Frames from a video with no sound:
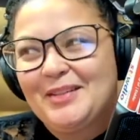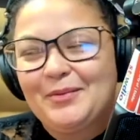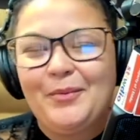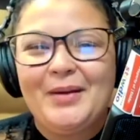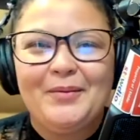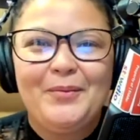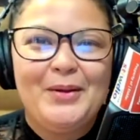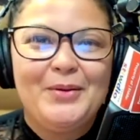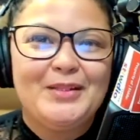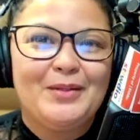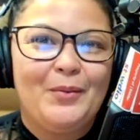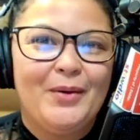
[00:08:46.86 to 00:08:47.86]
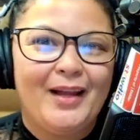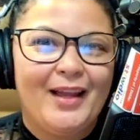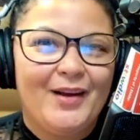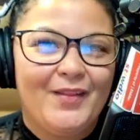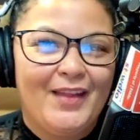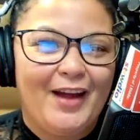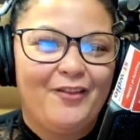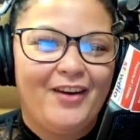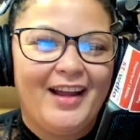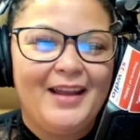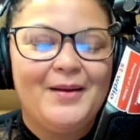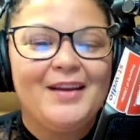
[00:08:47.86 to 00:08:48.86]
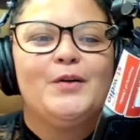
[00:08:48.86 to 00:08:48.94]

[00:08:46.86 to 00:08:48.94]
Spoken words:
we were still working on that, right?